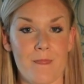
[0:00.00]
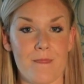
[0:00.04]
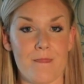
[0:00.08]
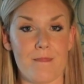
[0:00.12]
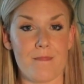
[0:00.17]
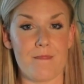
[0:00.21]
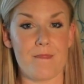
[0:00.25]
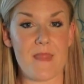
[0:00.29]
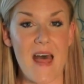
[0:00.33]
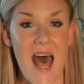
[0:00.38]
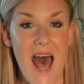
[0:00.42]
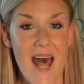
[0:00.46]

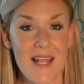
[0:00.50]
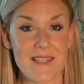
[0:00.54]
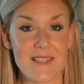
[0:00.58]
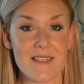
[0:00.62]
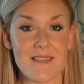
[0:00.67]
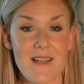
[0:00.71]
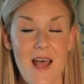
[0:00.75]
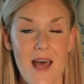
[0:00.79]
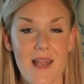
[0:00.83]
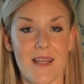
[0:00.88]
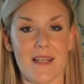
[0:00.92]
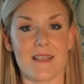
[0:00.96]
that's
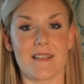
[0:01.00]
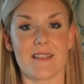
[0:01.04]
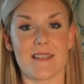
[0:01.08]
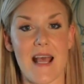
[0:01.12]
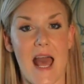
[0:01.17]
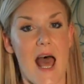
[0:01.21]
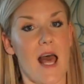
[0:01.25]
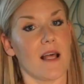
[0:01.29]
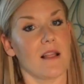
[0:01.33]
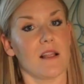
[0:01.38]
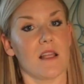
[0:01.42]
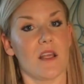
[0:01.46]
not
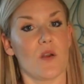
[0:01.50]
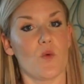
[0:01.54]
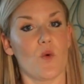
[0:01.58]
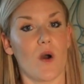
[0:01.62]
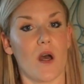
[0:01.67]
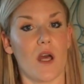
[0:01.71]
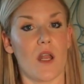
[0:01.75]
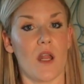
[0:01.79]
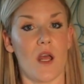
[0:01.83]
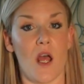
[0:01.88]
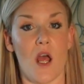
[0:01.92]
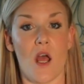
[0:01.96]
exactly
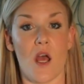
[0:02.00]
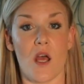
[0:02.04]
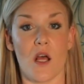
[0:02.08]
what